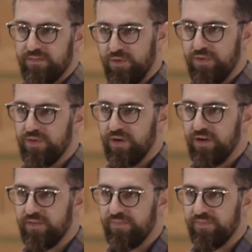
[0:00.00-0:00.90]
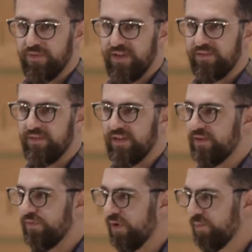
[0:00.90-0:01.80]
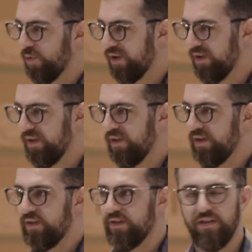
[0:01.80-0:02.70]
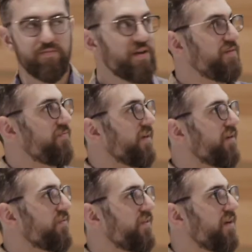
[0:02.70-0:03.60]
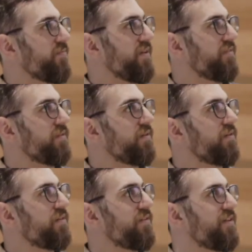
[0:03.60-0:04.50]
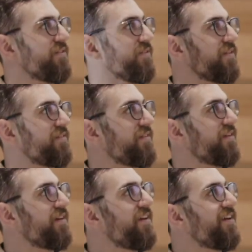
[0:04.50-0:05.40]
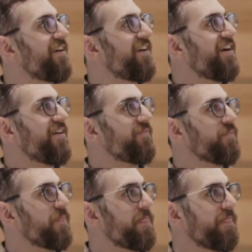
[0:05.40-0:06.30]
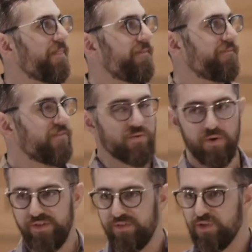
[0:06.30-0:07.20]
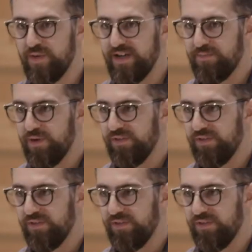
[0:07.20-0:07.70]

to the door. So that's our framework. You may be familiar with companies that do this. You are a research-minded